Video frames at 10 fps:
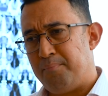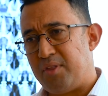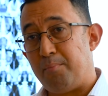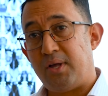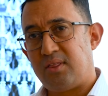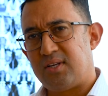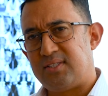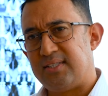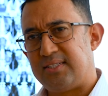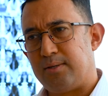the Mantra
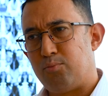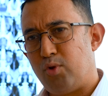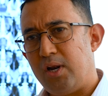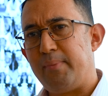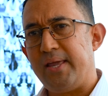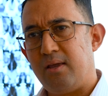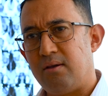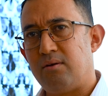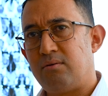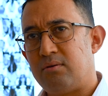system will be,
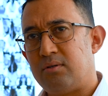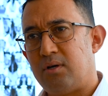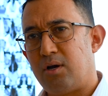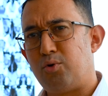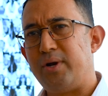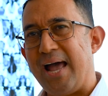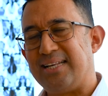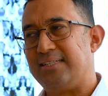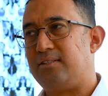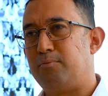you know, a good
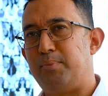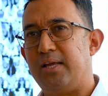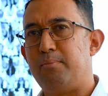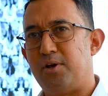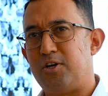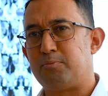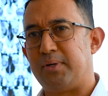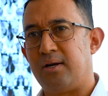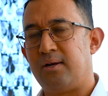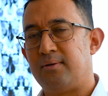asset to B&B
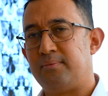Hospital.